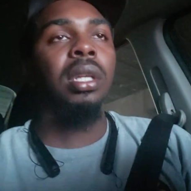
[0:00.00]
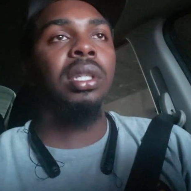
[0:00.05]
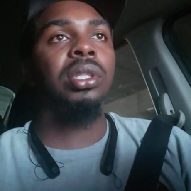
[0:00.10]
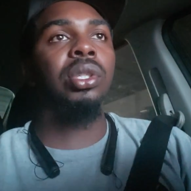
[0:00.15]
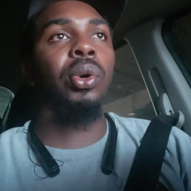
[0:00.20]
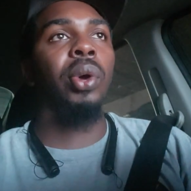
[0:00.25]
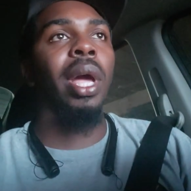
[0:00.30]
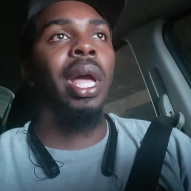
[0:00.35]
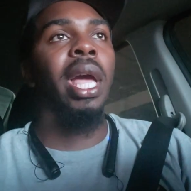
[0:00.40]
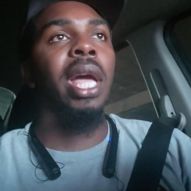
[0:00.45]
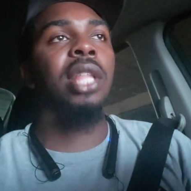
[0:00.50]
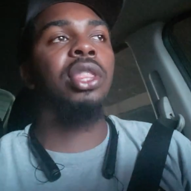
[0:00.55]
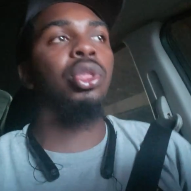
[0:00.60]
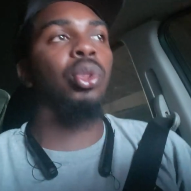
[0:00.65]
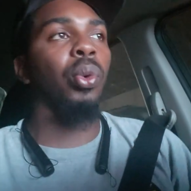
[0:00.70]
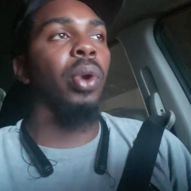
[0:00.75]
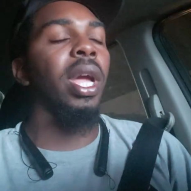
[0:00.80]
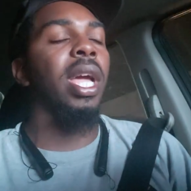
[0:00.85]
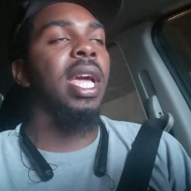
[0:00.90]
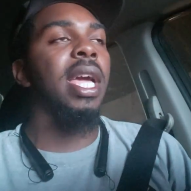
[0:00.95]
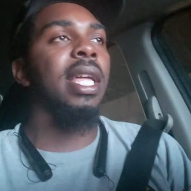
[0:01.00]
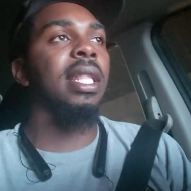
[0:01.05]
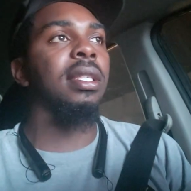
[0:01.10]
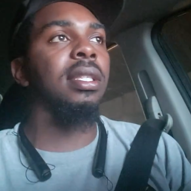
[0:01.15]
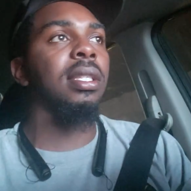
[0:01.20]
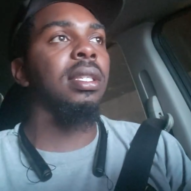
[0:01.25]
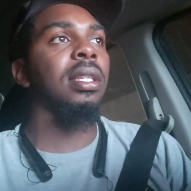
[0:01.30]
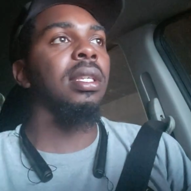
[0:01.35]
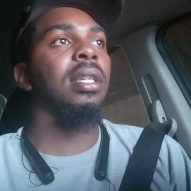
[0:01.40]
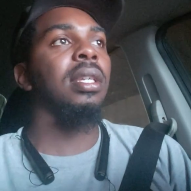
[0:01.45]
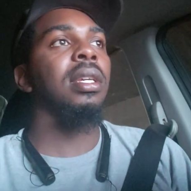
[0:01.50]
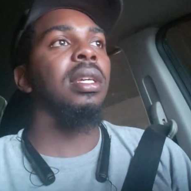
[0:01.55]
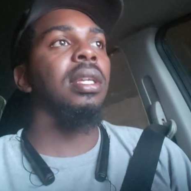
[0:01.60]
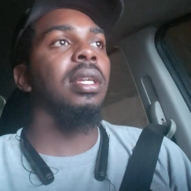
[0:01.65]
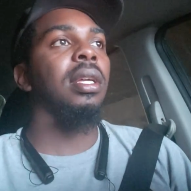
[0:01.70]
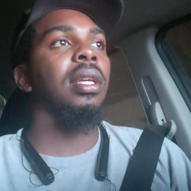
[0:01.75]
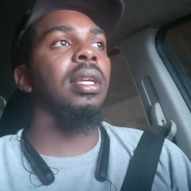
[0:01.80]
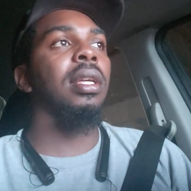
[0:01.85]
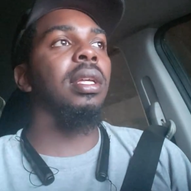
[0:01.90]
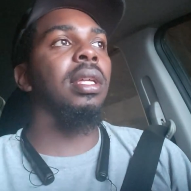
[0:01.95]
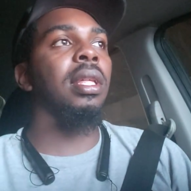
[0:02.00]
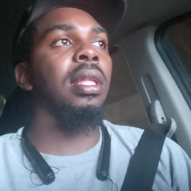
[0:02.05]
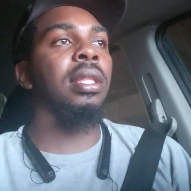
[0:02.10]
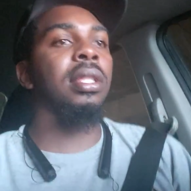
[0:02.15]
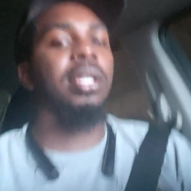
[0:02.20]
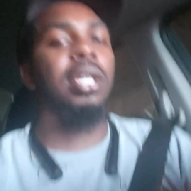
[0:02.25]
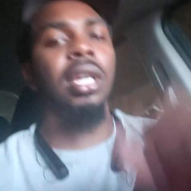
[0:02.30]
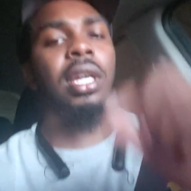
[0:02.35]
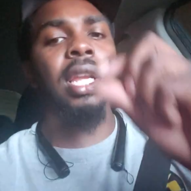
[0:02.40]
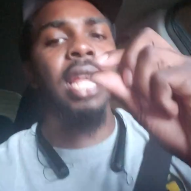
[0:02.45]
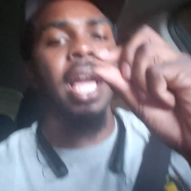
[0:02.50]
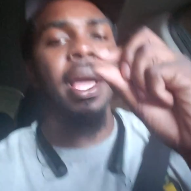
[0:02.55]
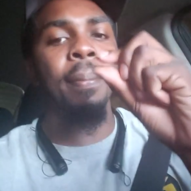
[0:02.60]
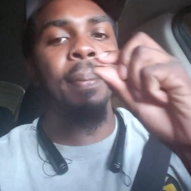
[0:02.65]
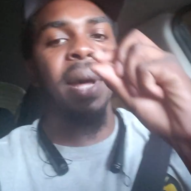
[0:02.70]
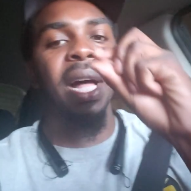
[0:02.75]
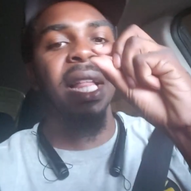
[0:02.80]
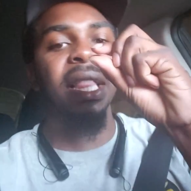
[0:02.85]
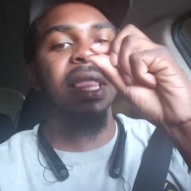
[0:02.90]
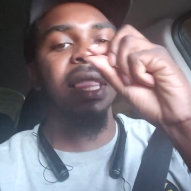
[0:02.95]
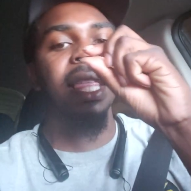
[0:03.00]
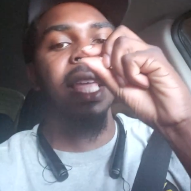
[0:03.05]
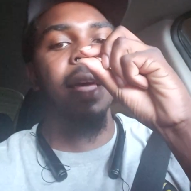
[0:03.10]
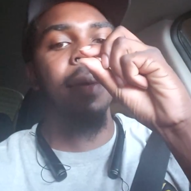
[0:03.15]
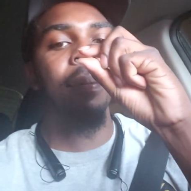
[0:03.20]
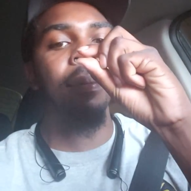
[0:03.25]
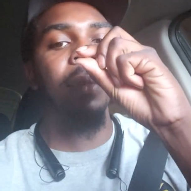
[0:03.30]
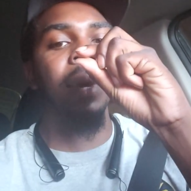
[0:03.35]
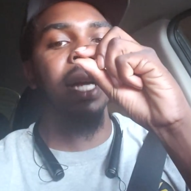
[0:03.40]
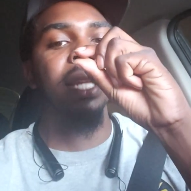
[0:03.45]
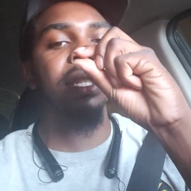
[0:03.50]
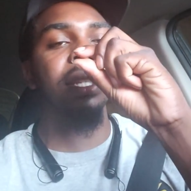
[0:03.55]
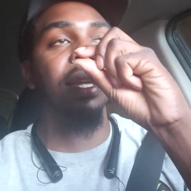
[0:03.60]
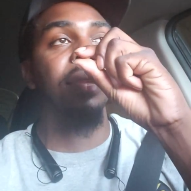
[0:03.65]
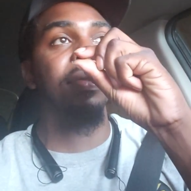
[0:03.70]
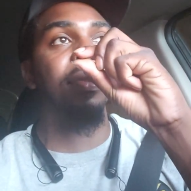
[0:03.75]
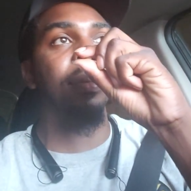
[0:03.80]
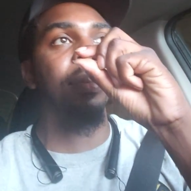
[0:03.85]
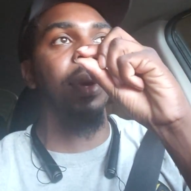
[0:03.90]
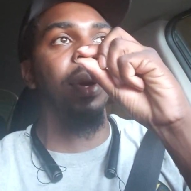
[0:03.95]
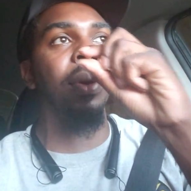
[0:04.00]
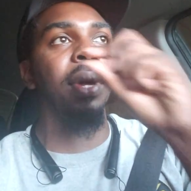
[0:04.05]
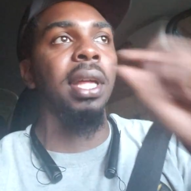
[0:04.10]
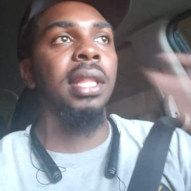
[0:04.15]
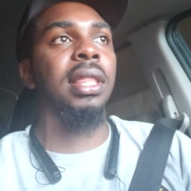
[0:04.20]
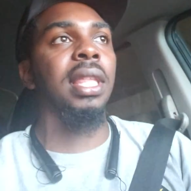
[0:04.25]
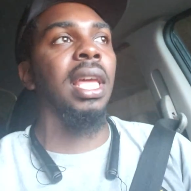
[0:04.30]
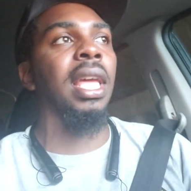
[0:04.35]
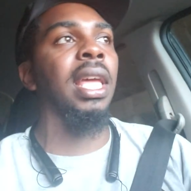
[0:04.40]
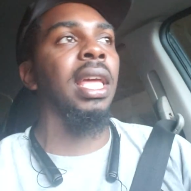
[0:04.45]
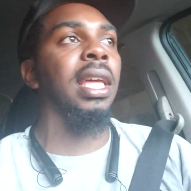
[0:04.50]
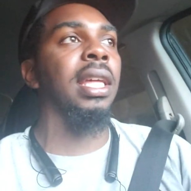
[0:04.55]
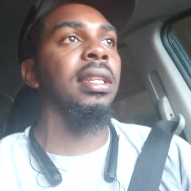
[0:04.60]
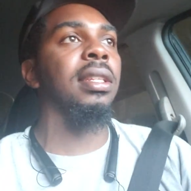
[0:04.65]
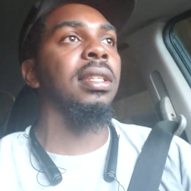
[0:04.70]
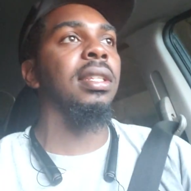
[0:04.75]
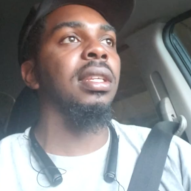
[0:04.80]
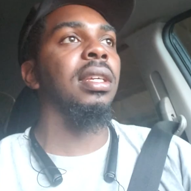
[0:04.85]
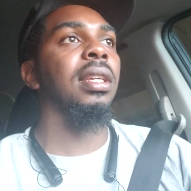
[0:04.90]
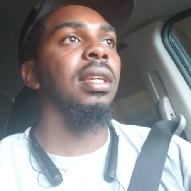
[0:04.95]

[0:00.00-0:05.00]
So it had threads until like about that much of the bolt at the end.